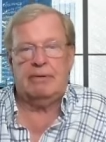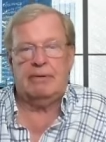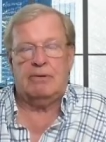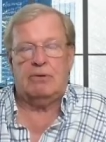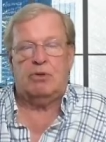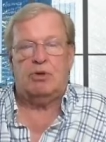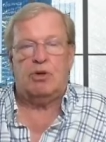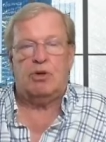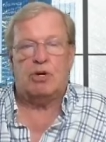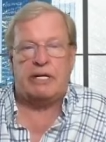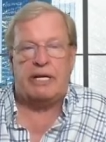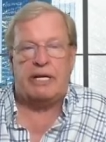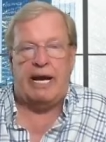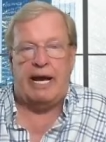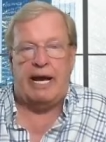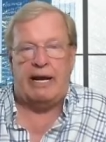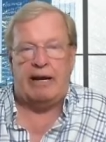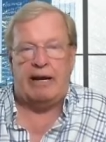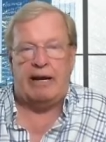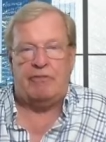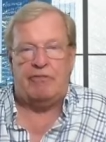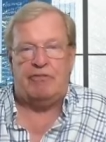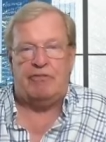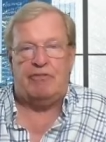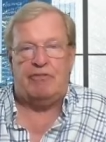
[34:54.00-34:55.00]
look at
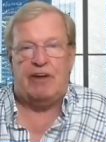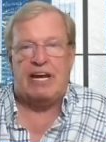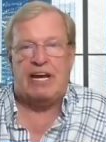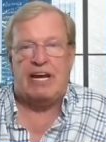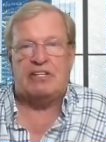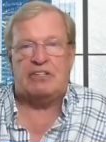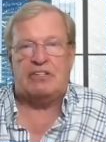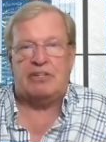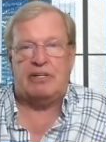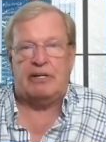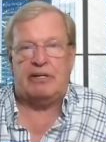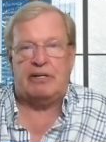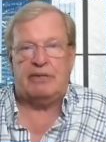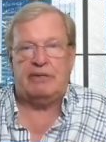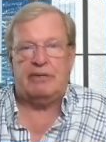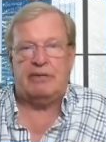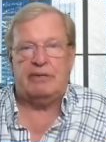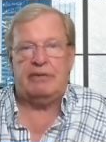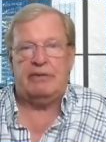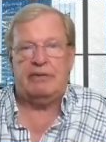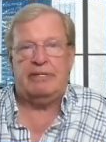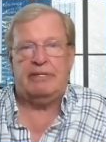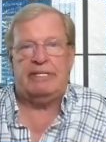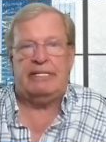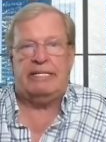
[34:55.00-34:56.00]
it, face it,
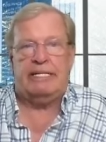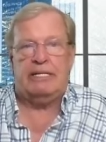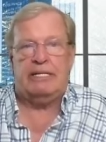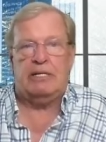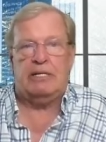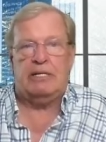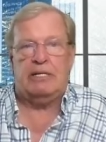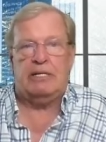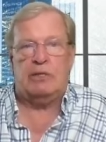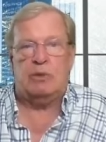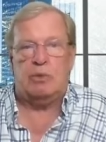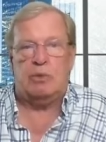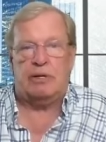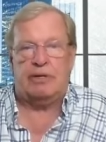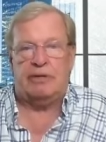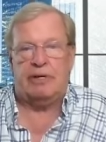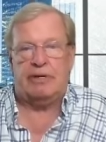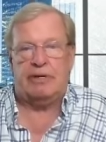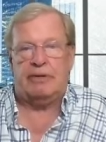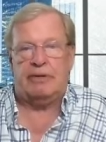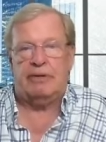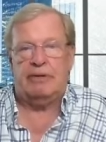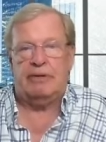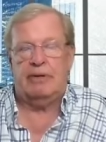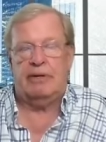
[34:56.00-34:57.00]
deal with it
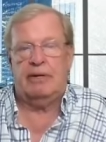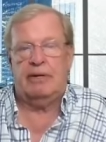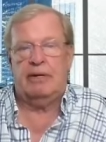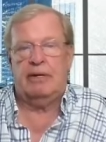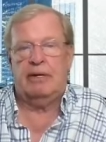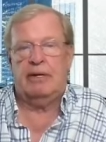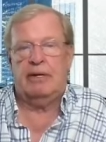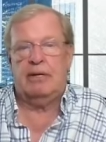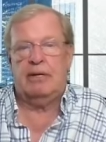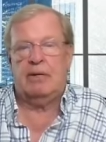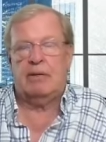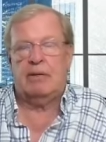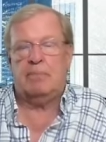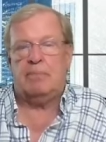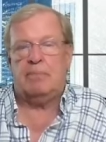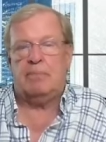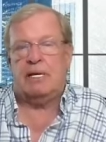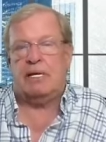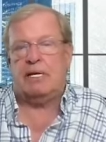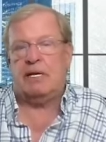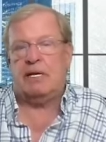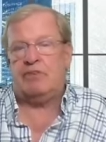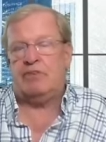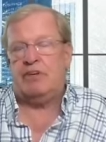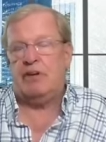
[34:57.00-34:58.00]

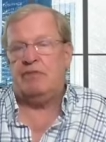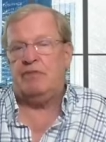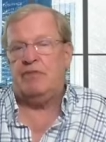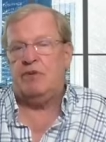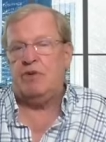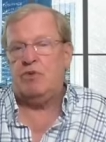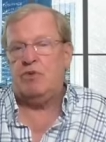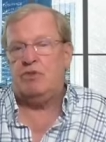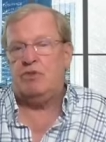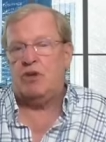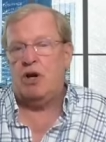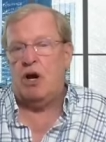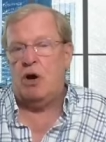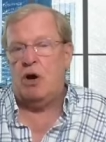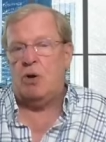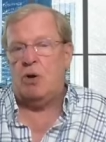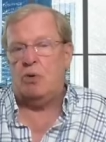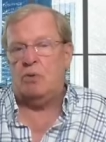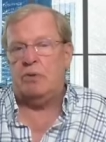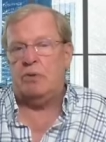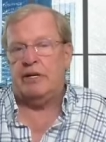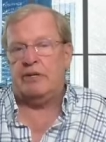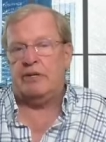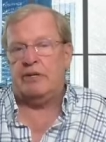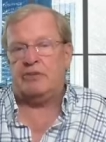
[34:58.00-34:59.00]
because if you
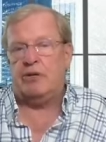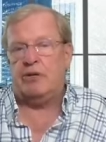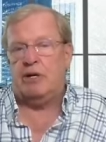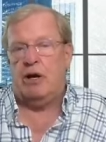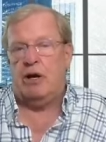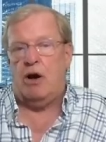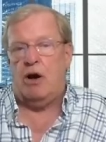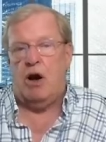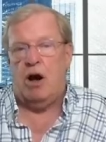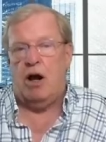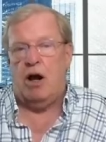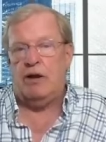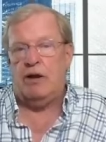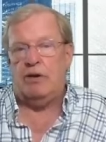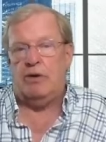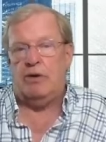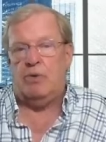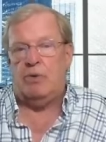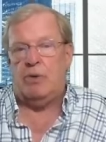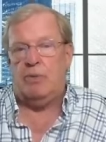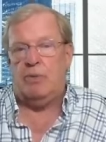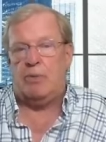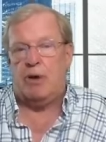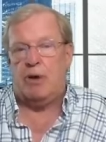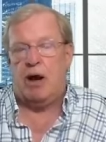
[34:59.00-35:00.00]
don't it's going to haunt
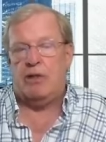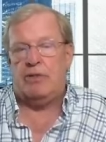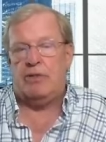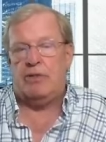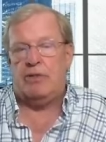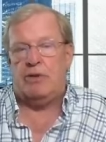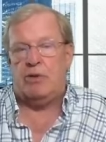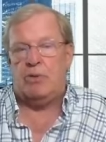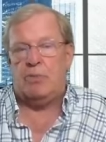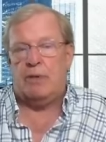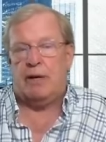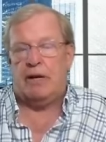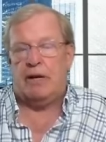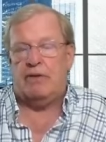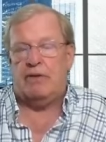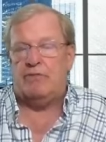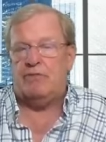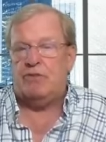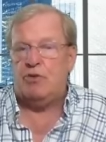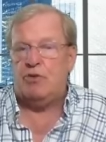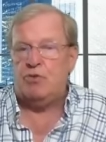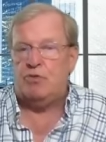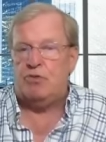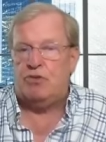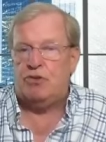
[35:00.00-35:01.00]
you and bother you but if
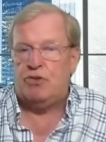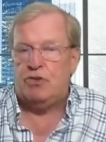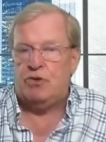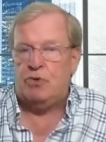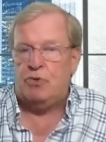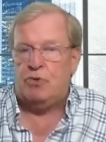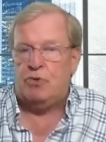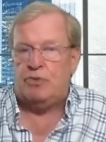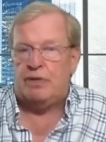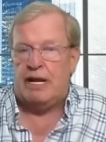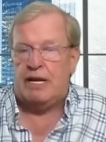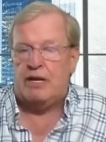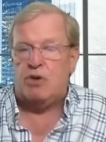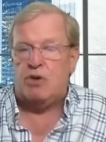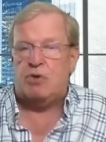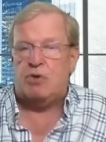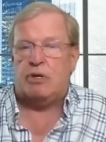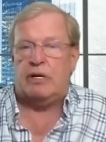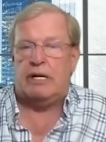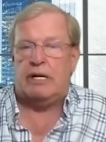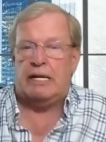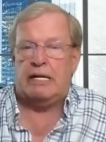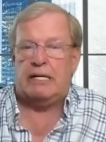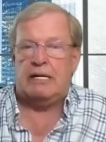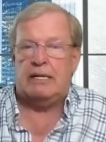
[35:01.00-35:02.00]
you do then you
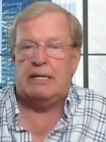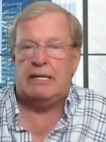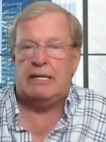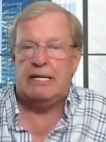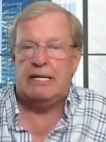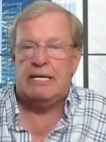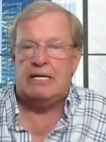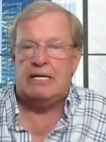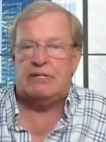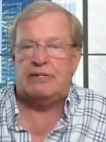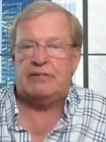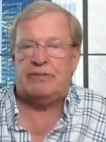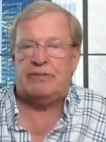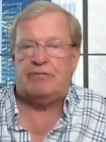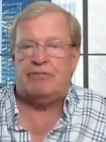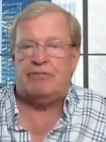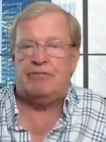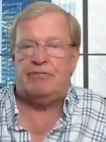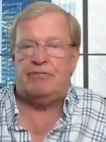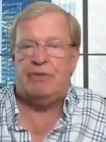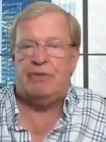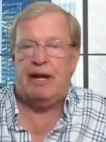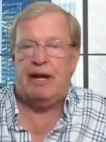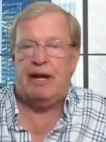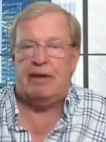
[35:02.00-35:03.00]
can at least
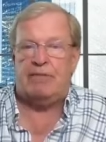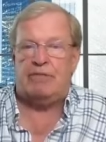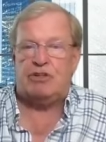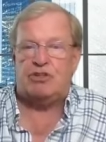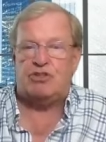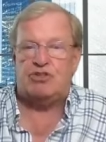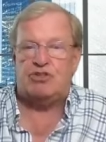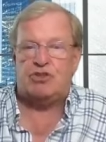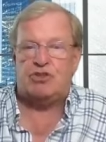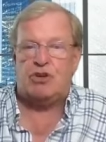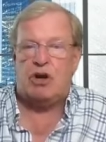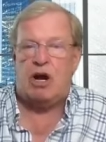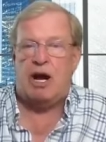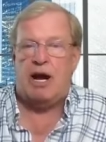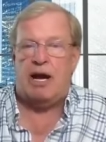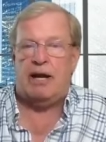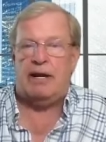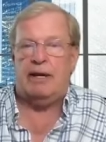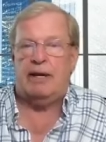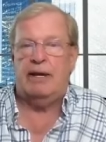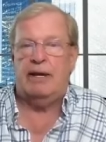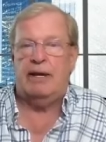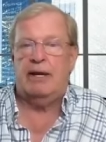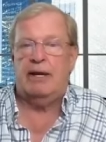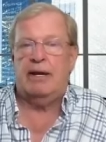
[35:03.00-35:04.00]
have a shot